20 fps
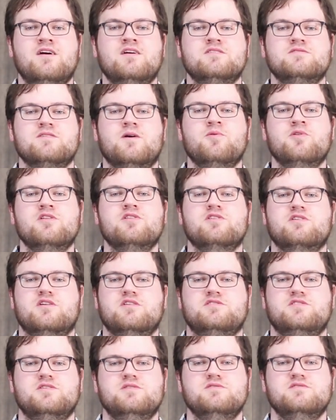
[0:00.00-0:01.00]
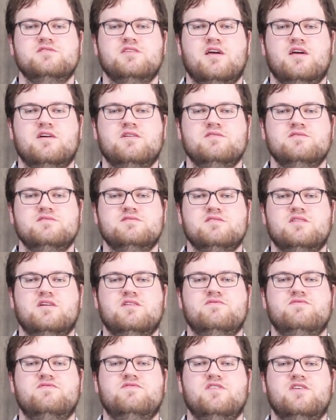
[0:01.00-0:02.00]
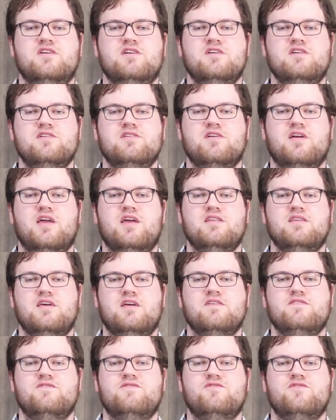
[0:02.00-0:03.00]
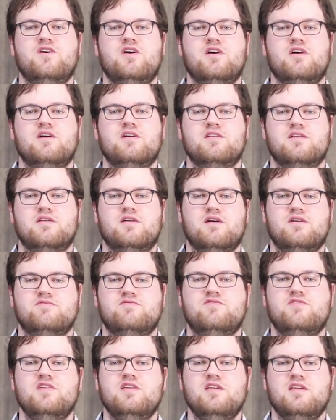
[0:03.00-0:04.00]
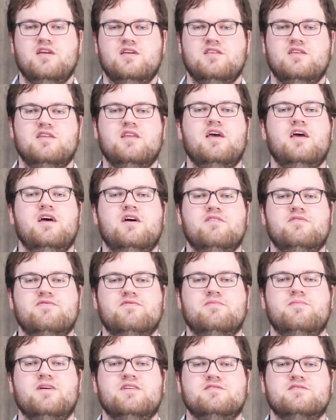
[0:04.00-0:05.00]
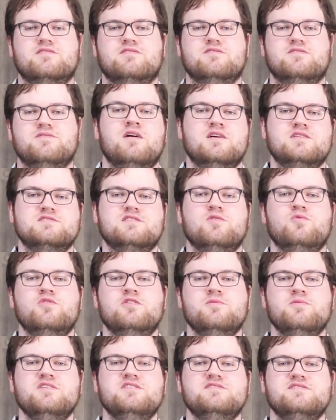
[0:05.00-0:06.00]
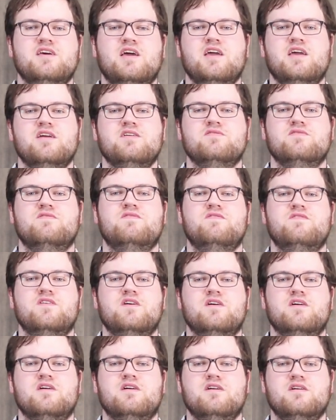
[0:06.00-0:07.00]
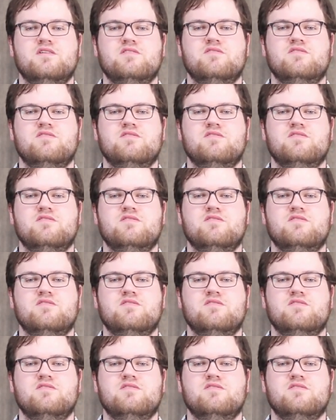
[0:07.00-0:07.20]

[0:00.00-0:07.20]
So I want to look at two sounds, a V and a F, a V and an F, basically. So when we say V,